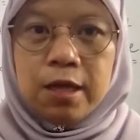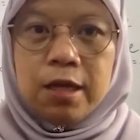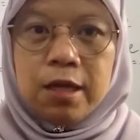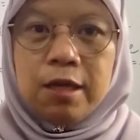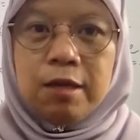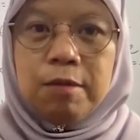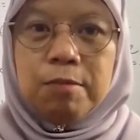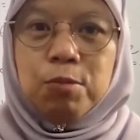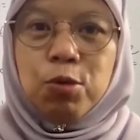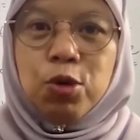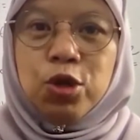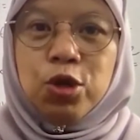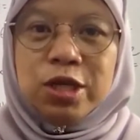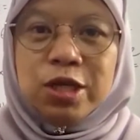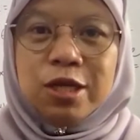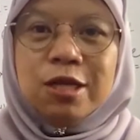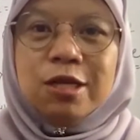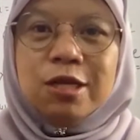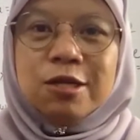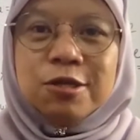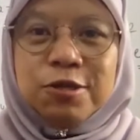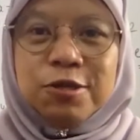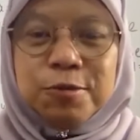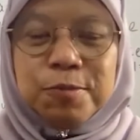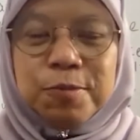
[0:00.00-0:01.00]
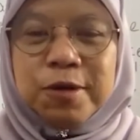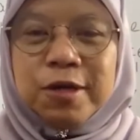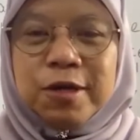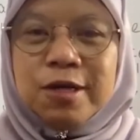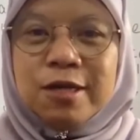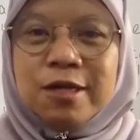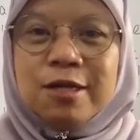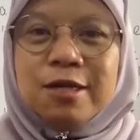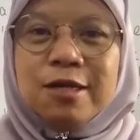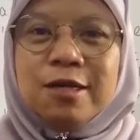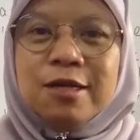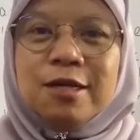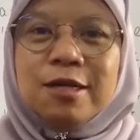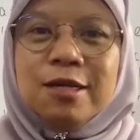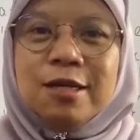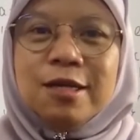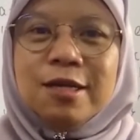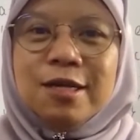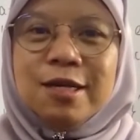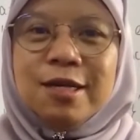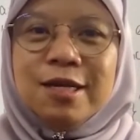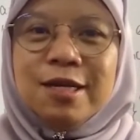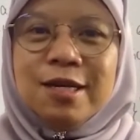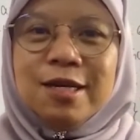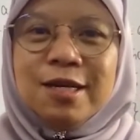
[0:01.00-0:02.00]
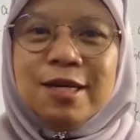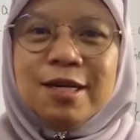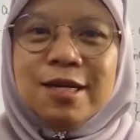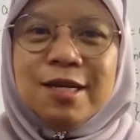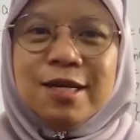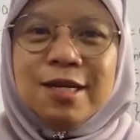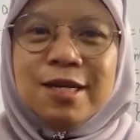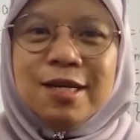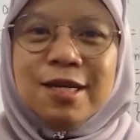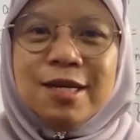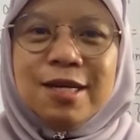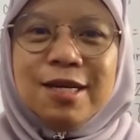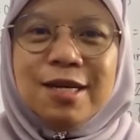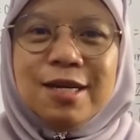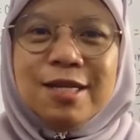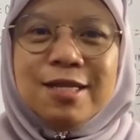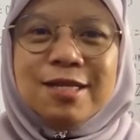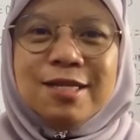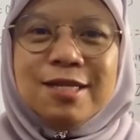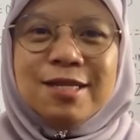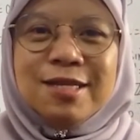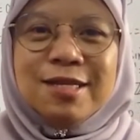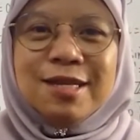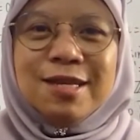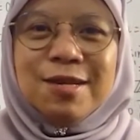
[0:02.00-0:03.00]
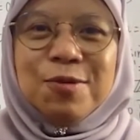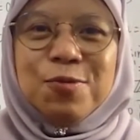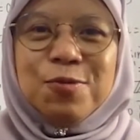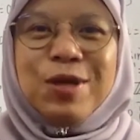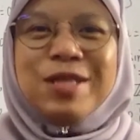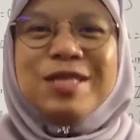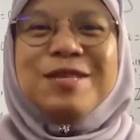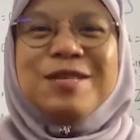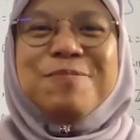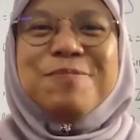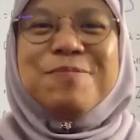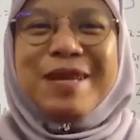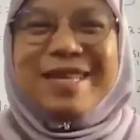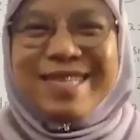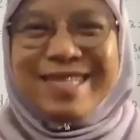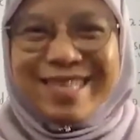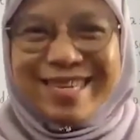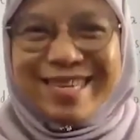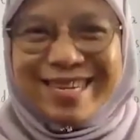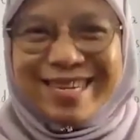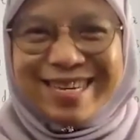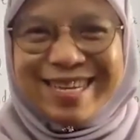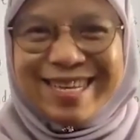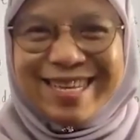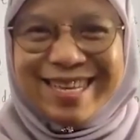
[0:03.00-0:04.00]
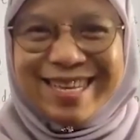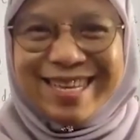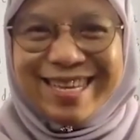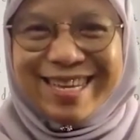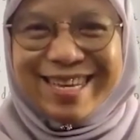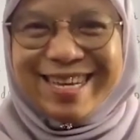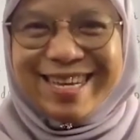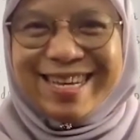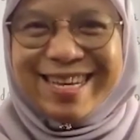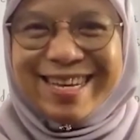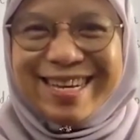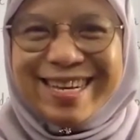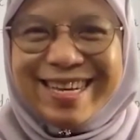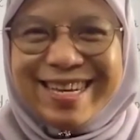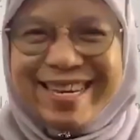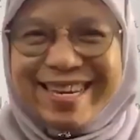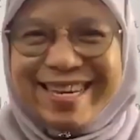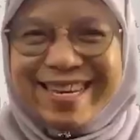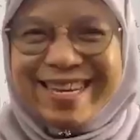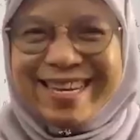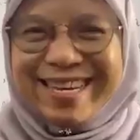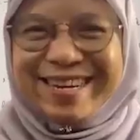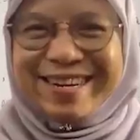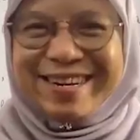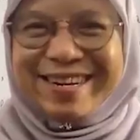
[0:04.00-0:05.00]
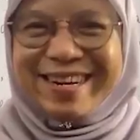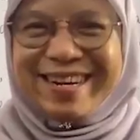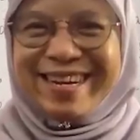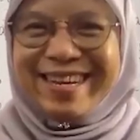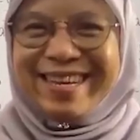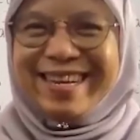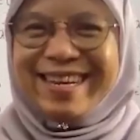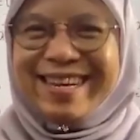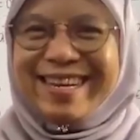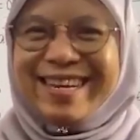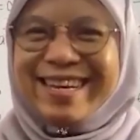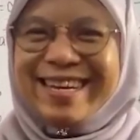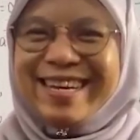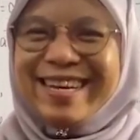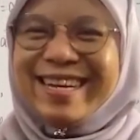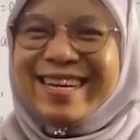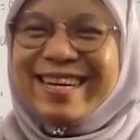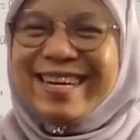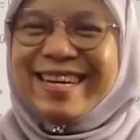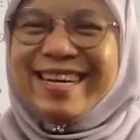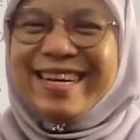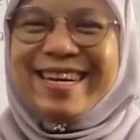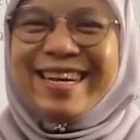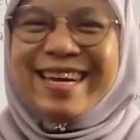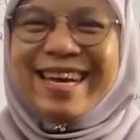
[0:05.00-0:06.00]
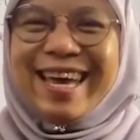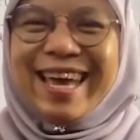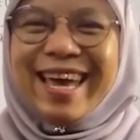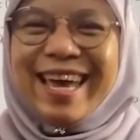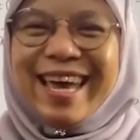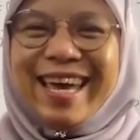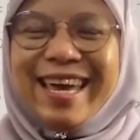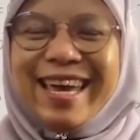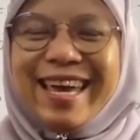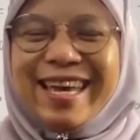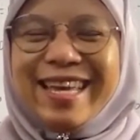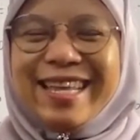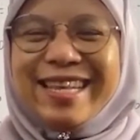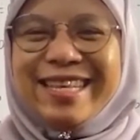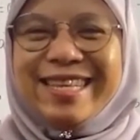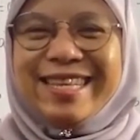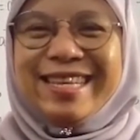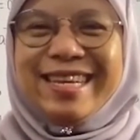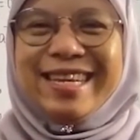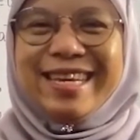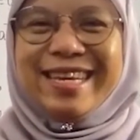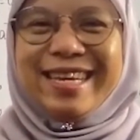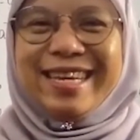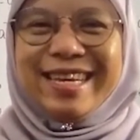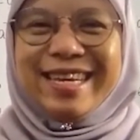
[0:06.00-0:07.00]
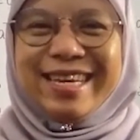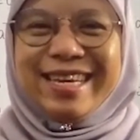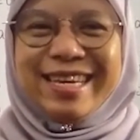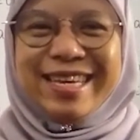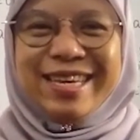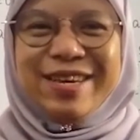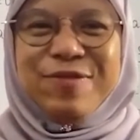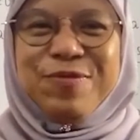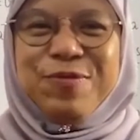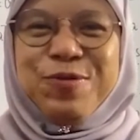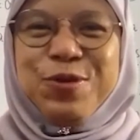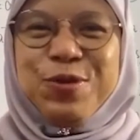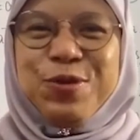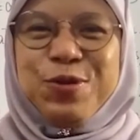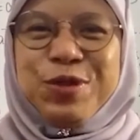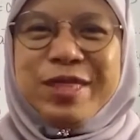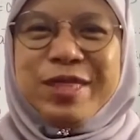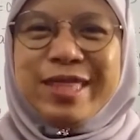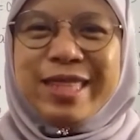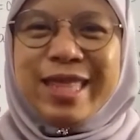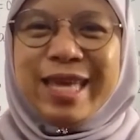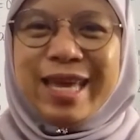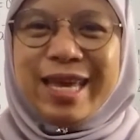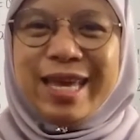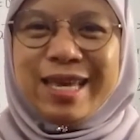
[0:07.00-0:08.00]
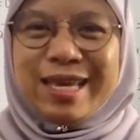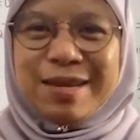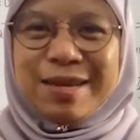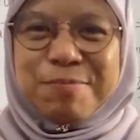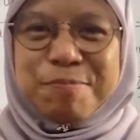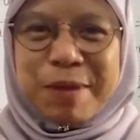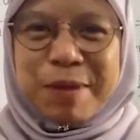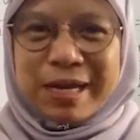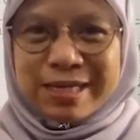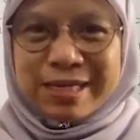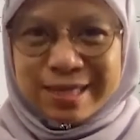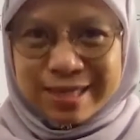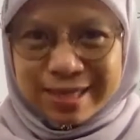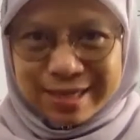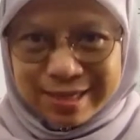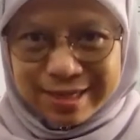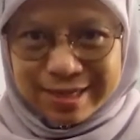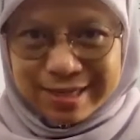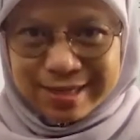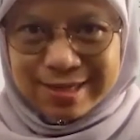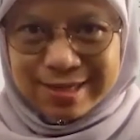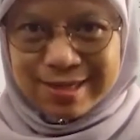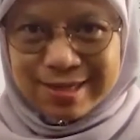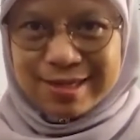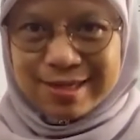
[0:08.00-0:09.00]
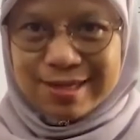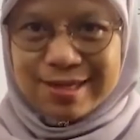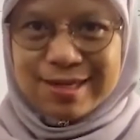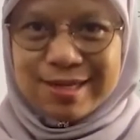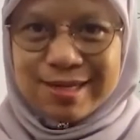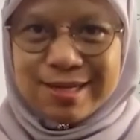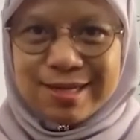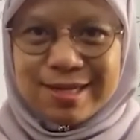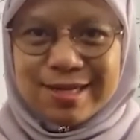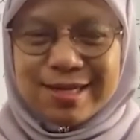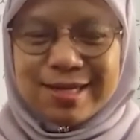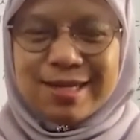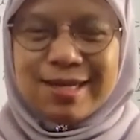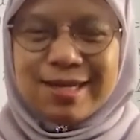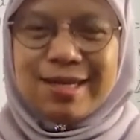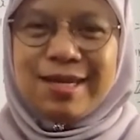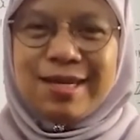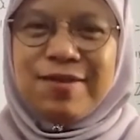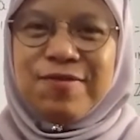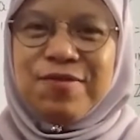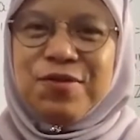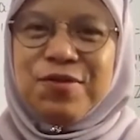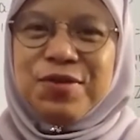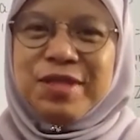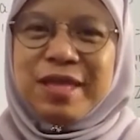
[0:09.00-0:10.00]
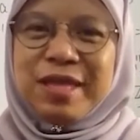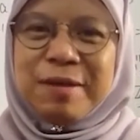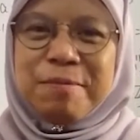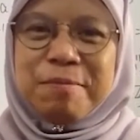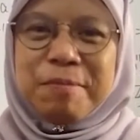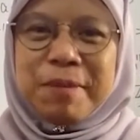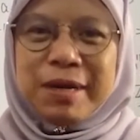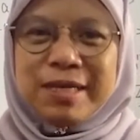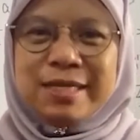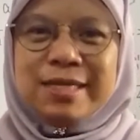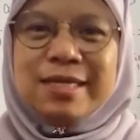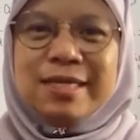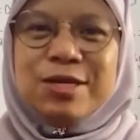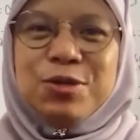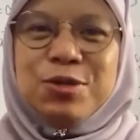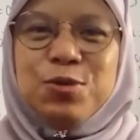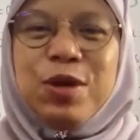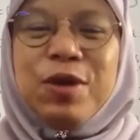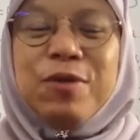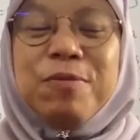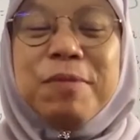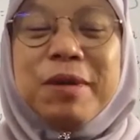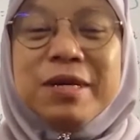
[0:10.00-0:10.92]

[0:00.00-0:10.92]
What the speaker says: In modern algebra, it's 1 semester, right? And if you take masters, we have